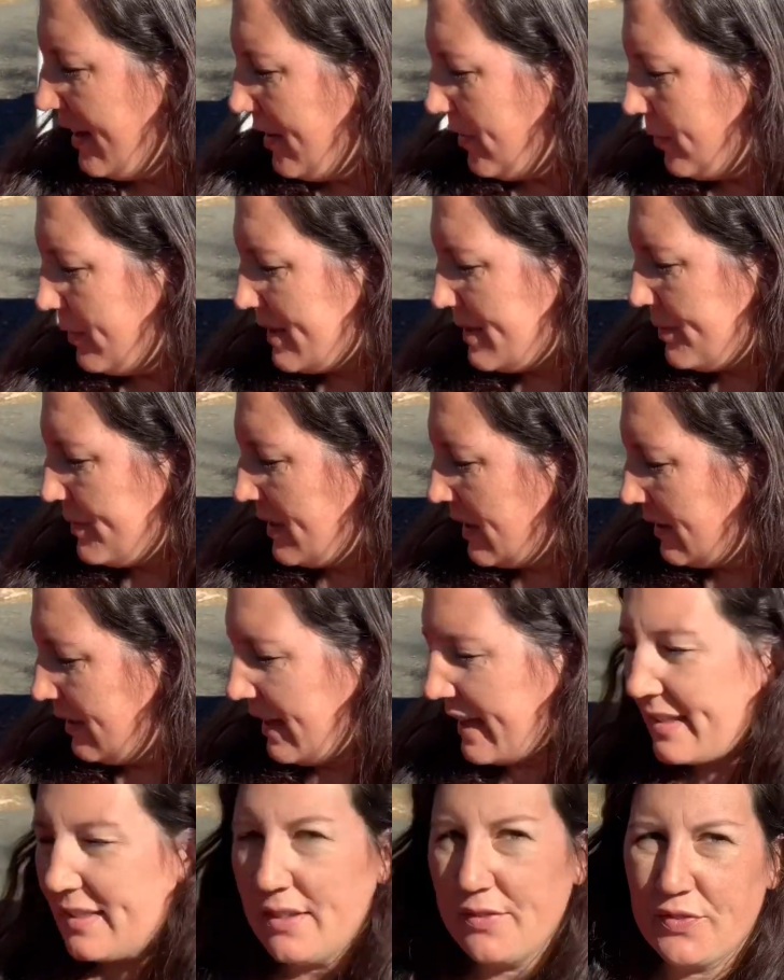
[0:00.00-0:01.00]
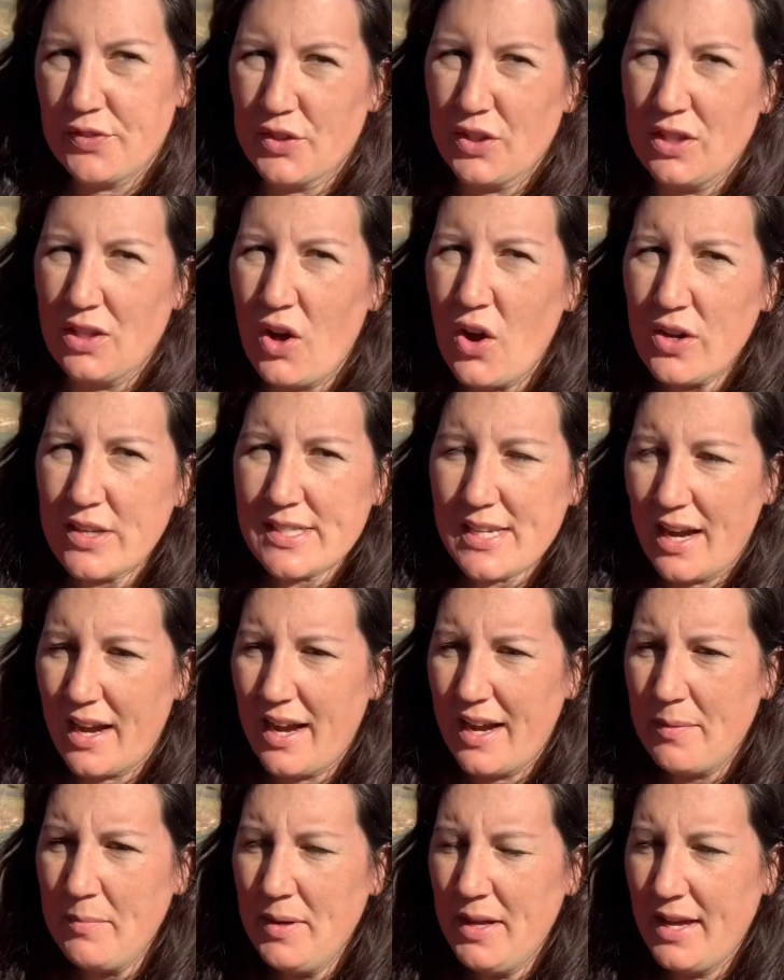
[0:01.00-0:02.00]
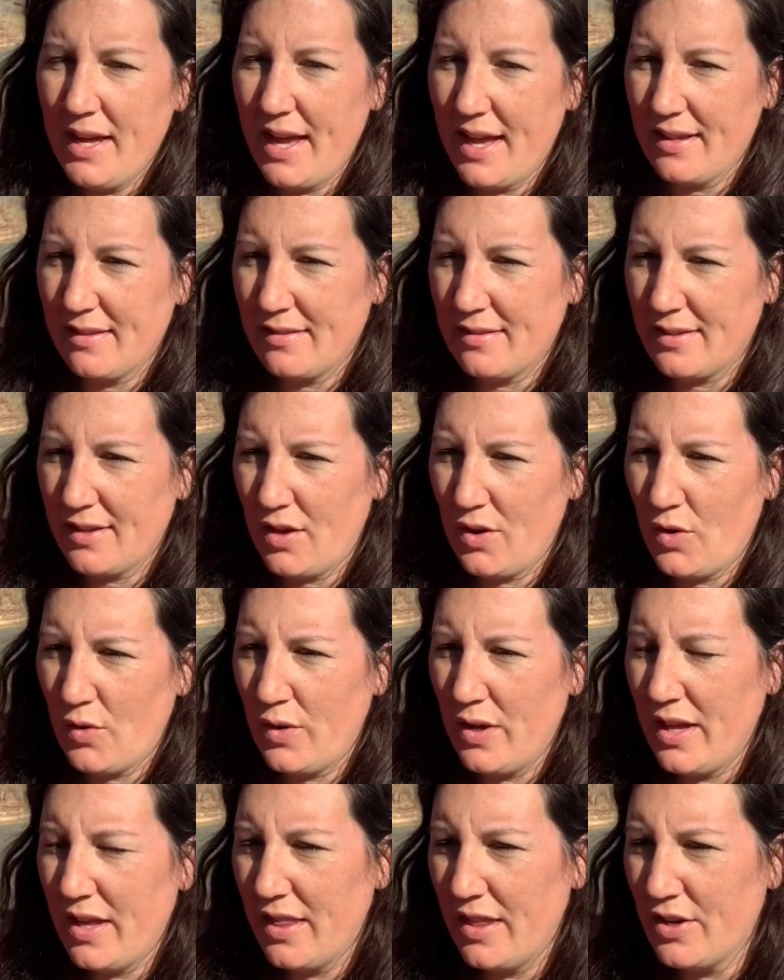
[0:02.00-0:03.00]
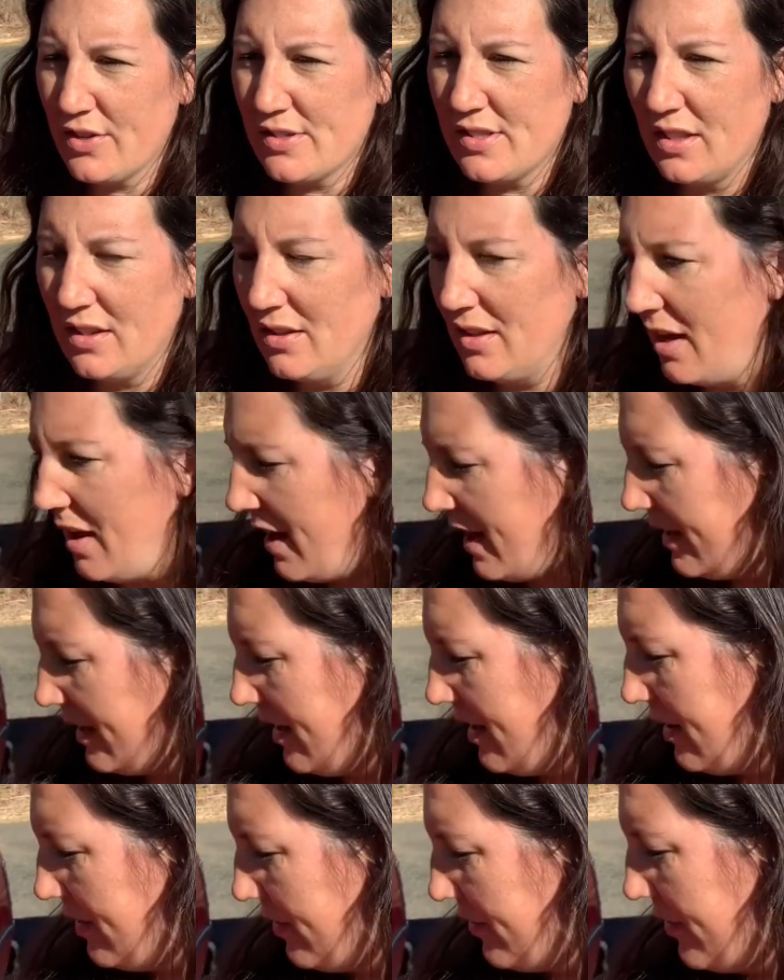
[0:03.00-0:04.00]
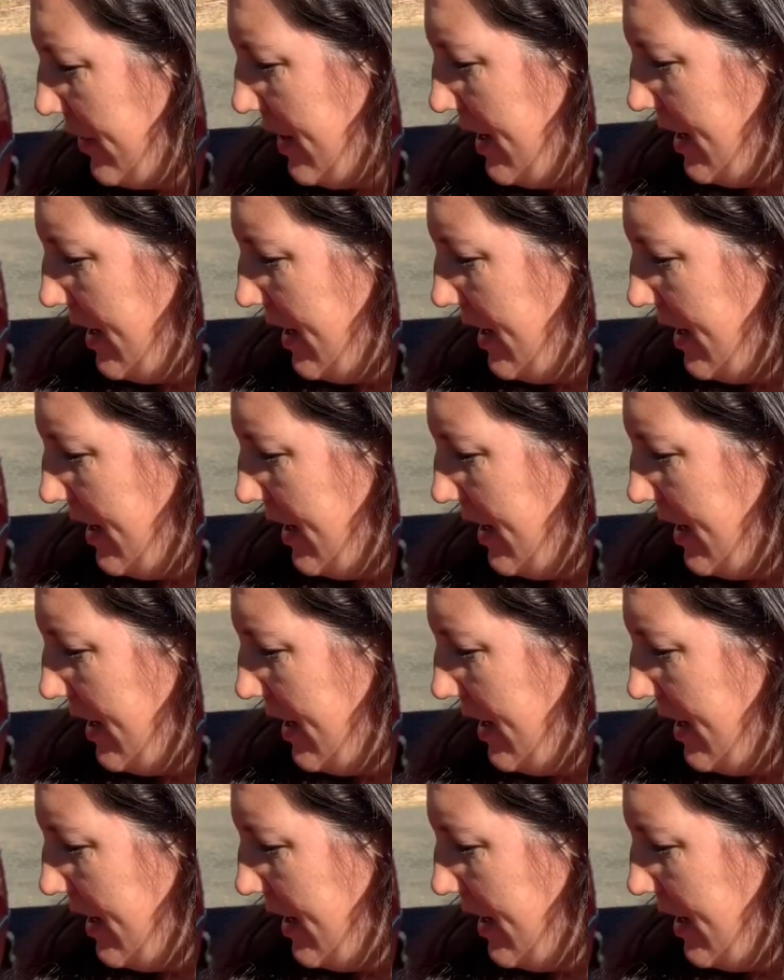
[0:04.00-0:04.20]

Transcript: was neglected for a long time, and so there's a lot of